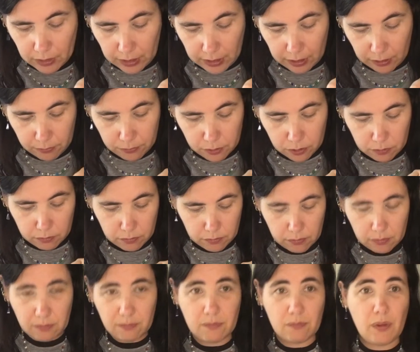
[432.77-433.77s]
My
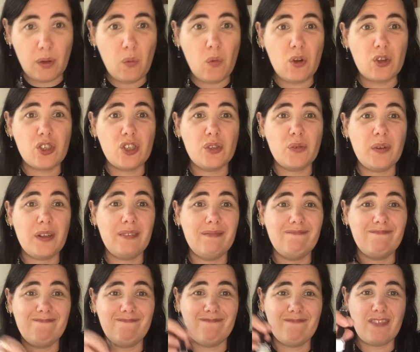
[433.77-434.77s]
watch as well.
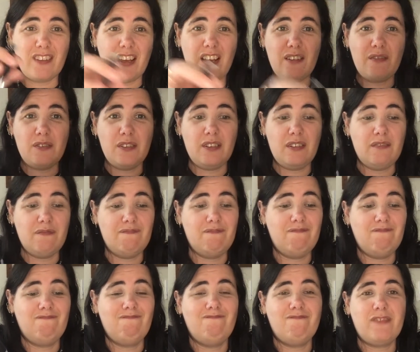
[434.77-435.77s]
I
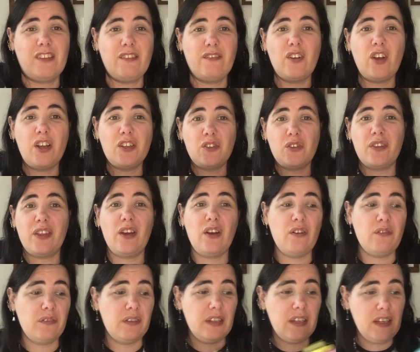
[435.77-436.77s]
forgot I took that
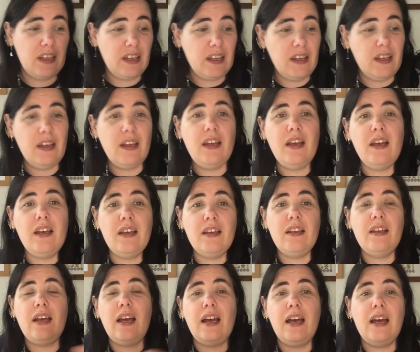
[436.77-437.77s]
off.
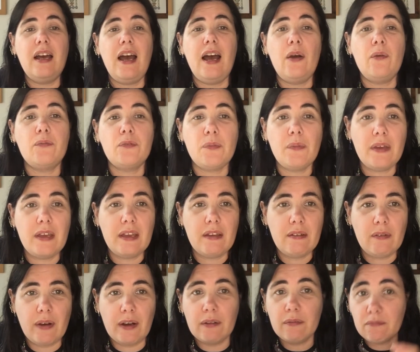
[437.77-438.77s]
Helped me.
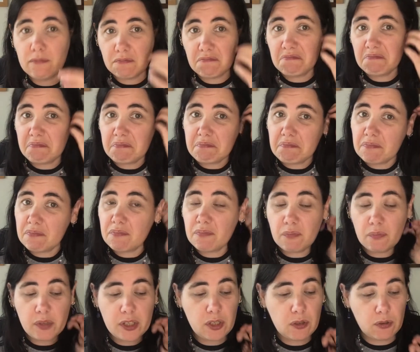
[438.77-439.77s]
Well,
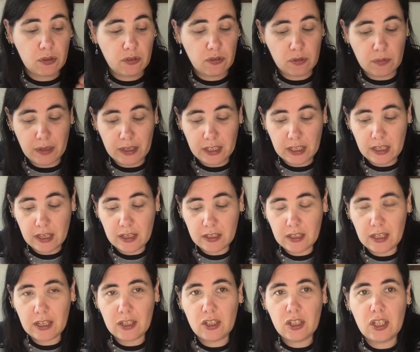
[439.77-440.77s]
we talked through some ideas,
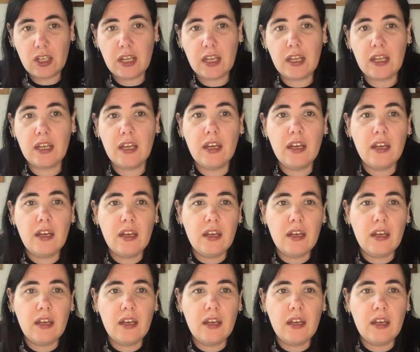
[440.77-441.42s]
and she